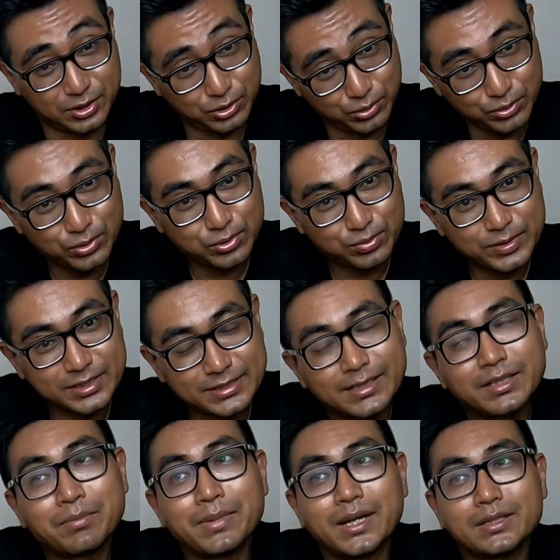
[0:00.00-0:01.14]
shoes which did
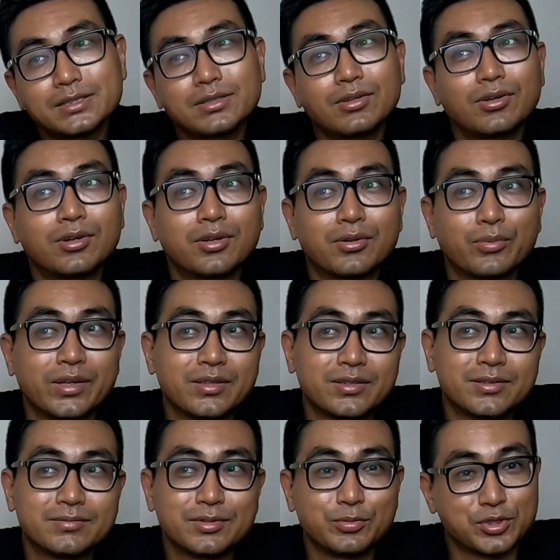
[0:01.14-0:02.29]
the magic or whether
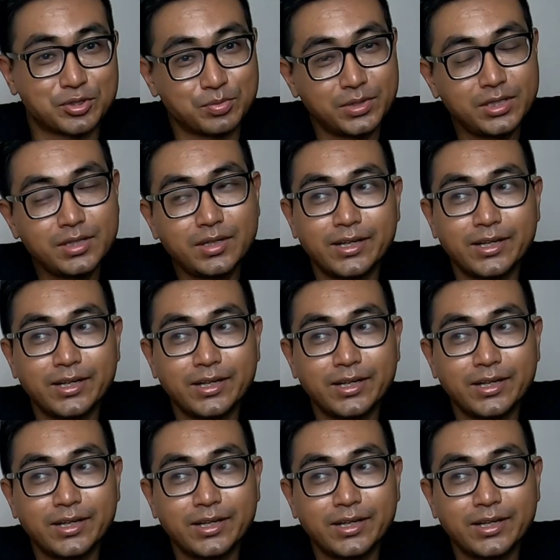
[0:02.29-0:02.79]
it was me,